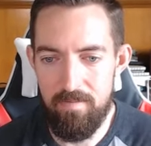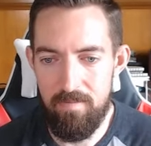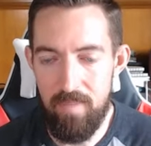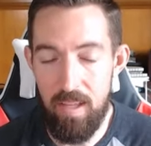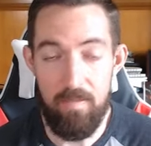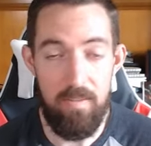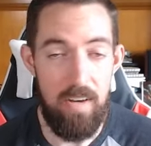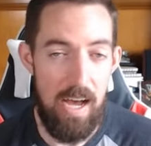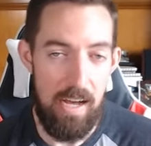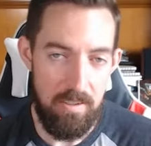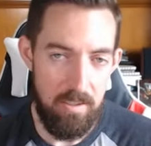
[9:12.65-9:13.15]

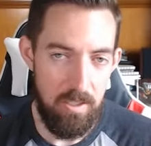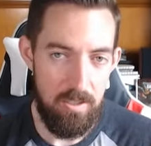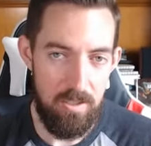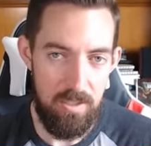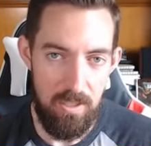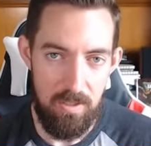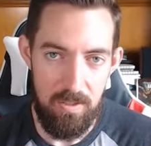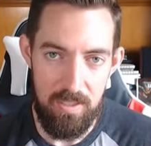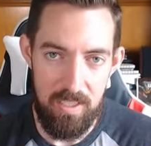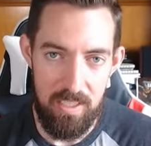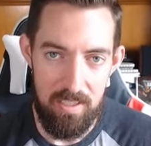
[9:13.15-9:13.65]
If Dr.
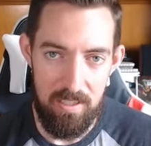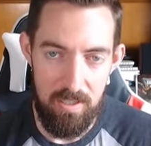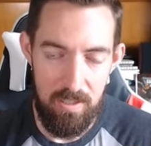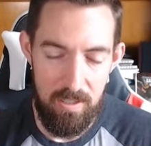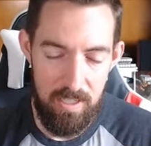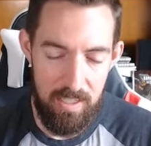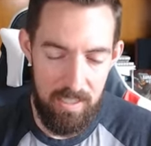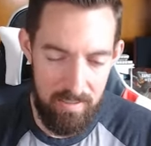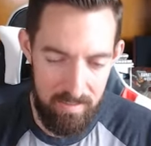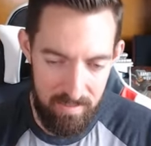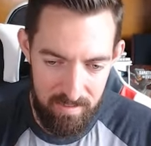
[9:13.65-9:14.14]
Seuss can
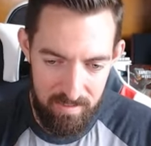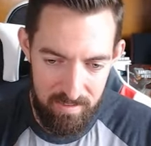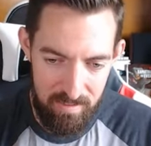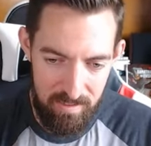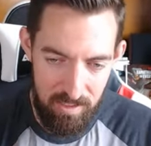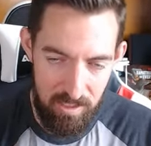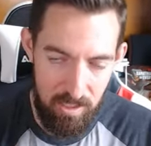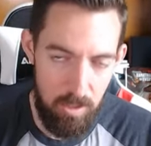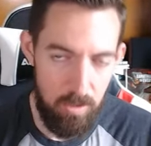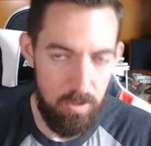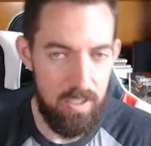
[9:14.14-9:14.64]
do it,
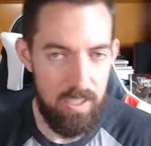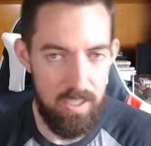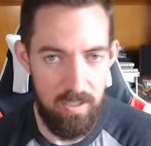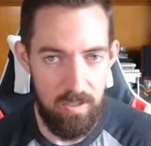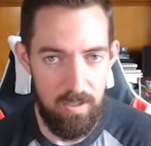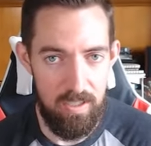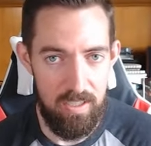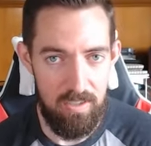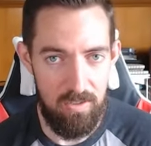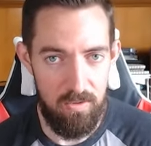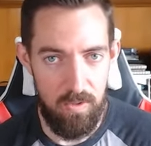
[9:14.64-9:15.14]
you can
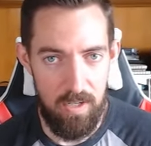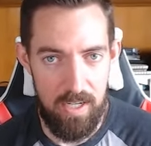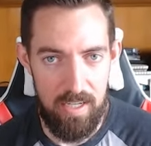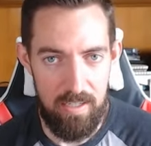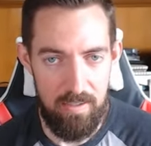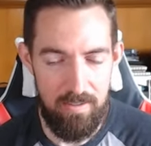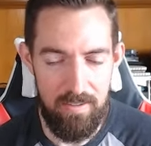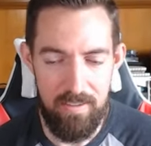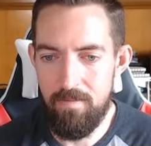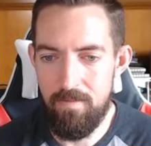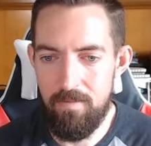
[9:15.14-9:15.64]
do it as
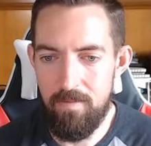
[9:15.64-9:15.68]
well.